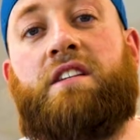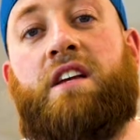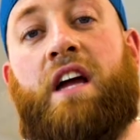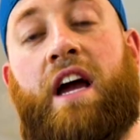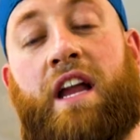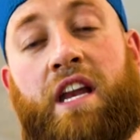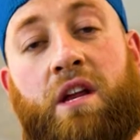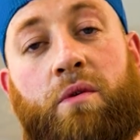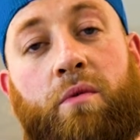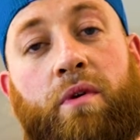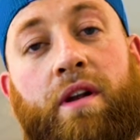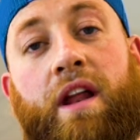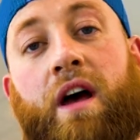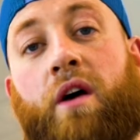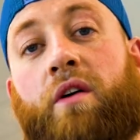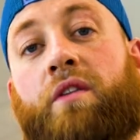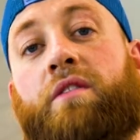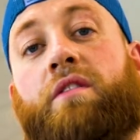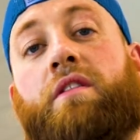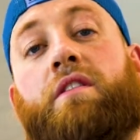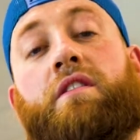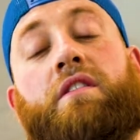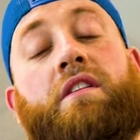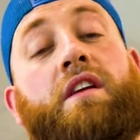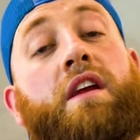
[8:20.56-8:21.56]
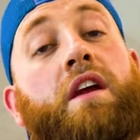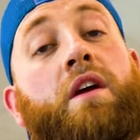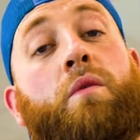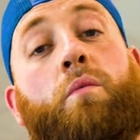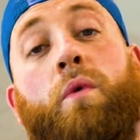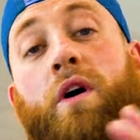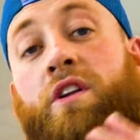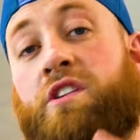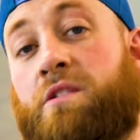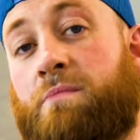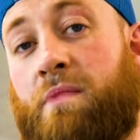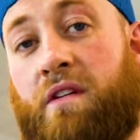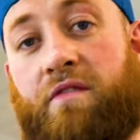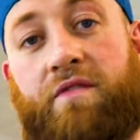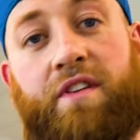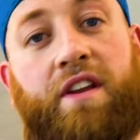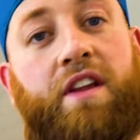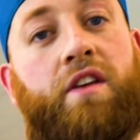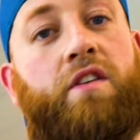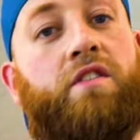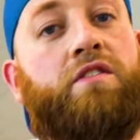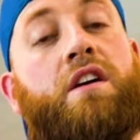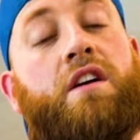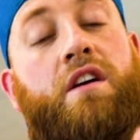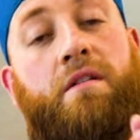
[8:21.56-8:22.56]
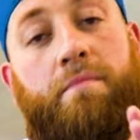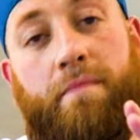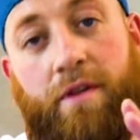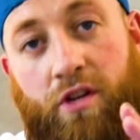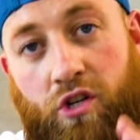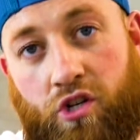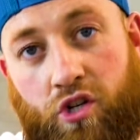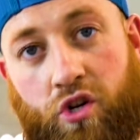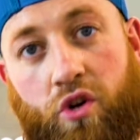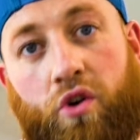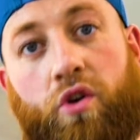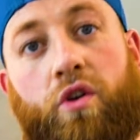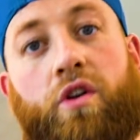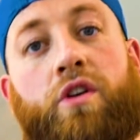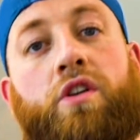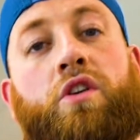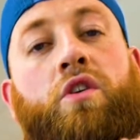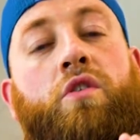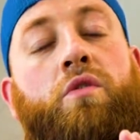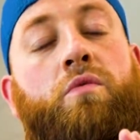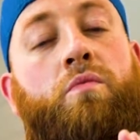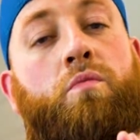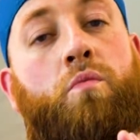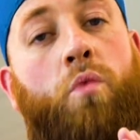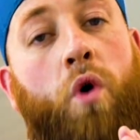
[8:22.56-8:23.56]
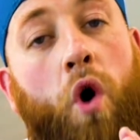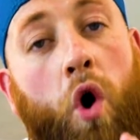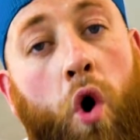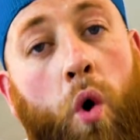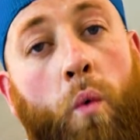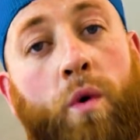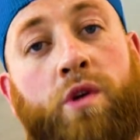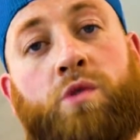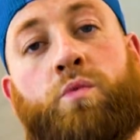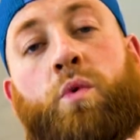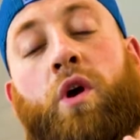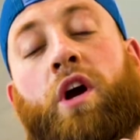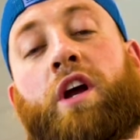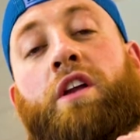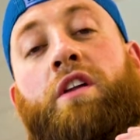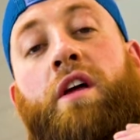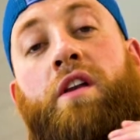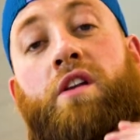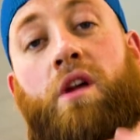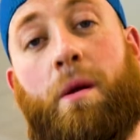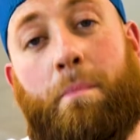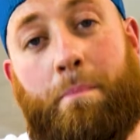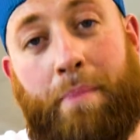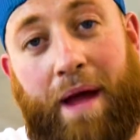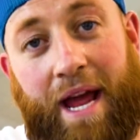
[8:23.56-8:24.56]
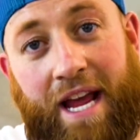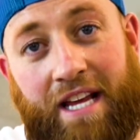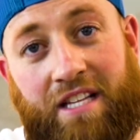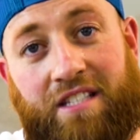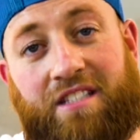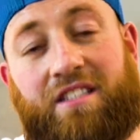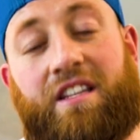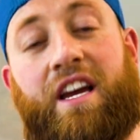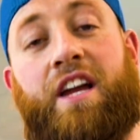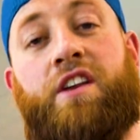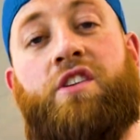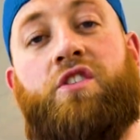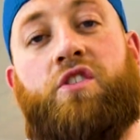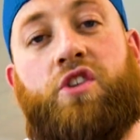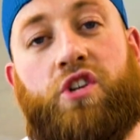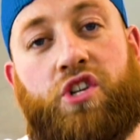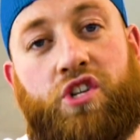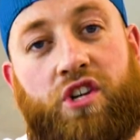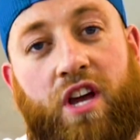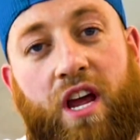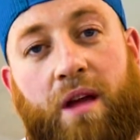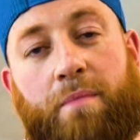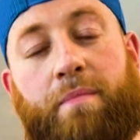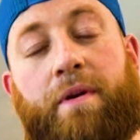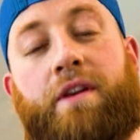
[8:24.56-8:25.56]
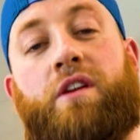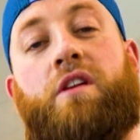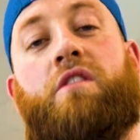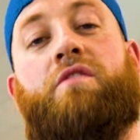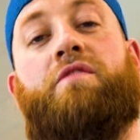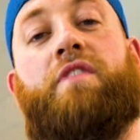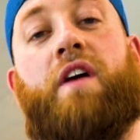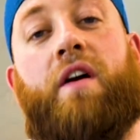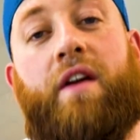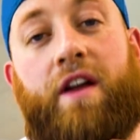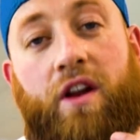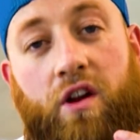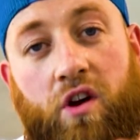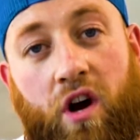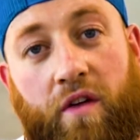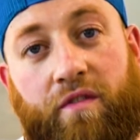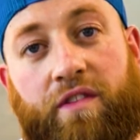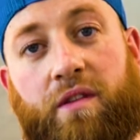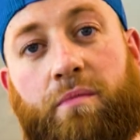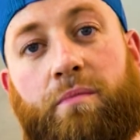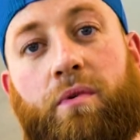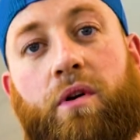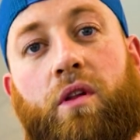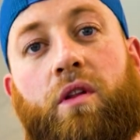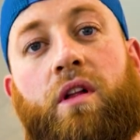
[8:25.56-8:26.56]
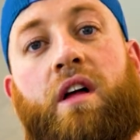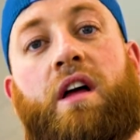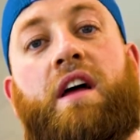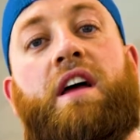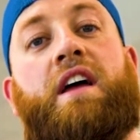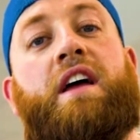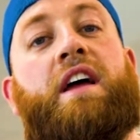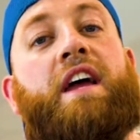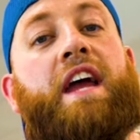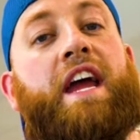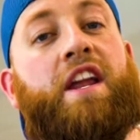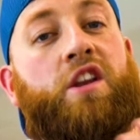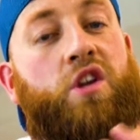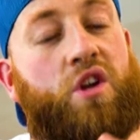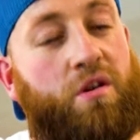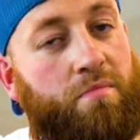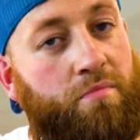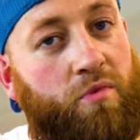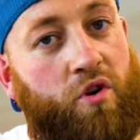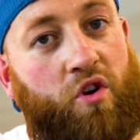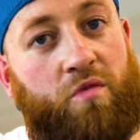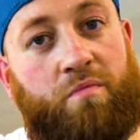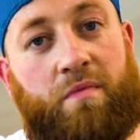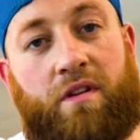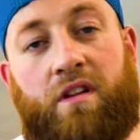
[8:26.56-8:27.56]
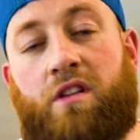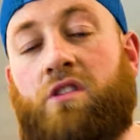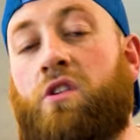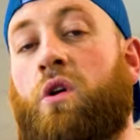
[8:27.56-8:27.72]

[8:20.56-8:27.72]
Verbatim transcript: to anyone out here watching my videos, make sure you're always working on your base and your shape and you're very comfortable in your movement.